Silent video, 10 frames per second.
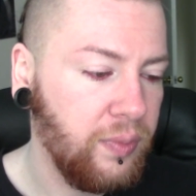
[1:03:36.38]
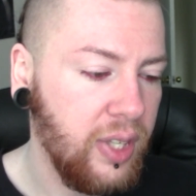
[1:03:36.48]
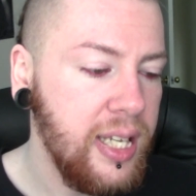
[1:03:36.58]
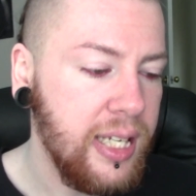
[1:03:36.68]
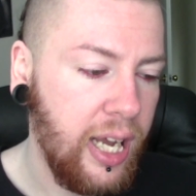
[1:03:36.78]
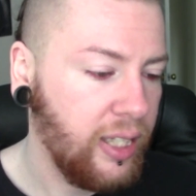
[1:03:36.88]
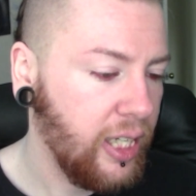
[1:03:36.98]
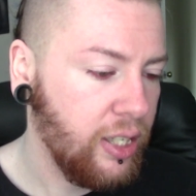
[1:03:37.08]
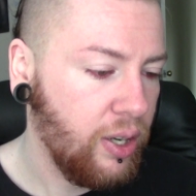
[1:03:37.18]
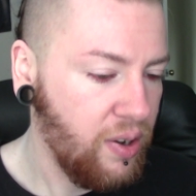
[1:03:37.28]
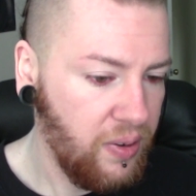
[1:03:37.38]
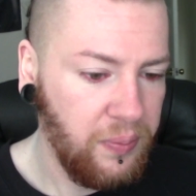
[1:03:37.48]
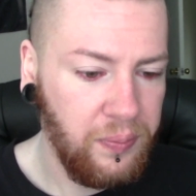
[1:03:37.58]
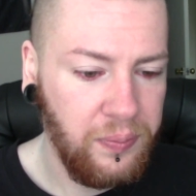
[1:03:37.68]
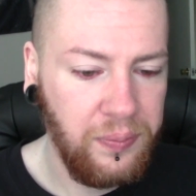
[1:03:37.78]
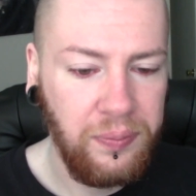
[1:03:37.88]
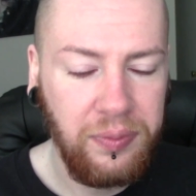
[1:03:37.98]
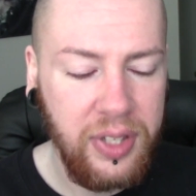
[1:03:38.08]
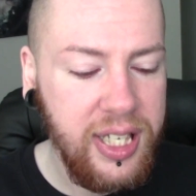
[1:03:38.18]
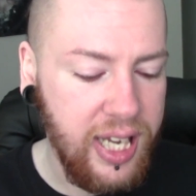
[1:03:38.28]
this highlight, y'all.
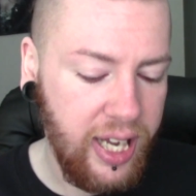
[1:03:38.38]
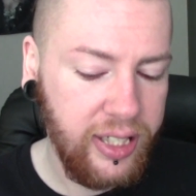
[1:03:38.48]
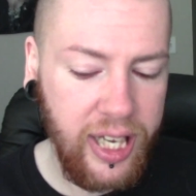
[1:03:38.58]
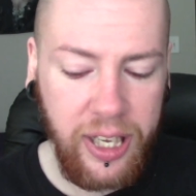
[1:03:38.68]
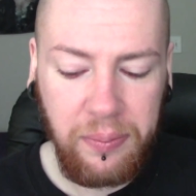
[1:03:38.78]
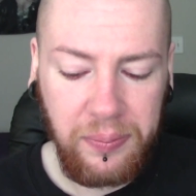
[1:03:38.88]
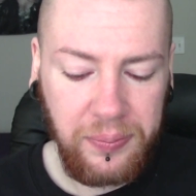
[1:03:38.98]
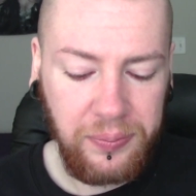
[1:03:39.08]
This highlight.